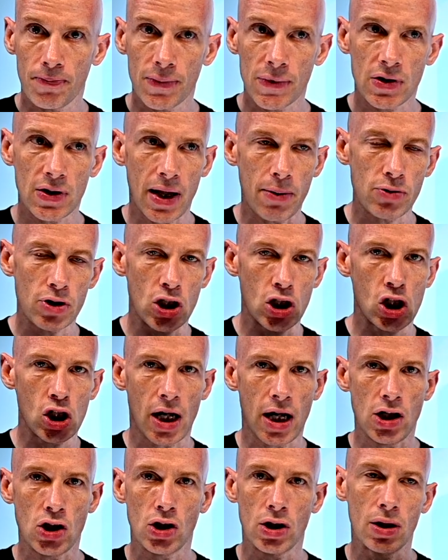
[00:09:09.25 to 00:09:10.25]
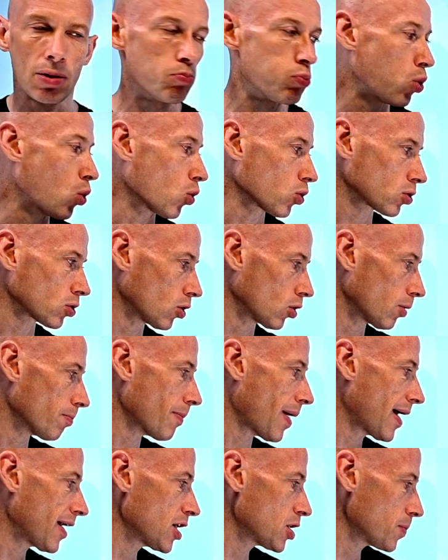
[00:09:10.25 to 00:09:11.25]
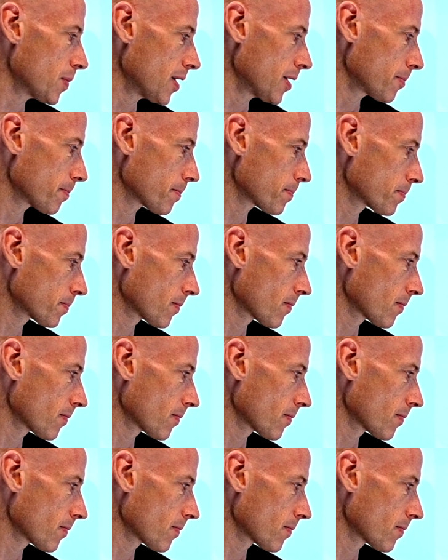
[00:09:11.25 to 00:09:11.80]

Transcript: So that was a change in the portal management.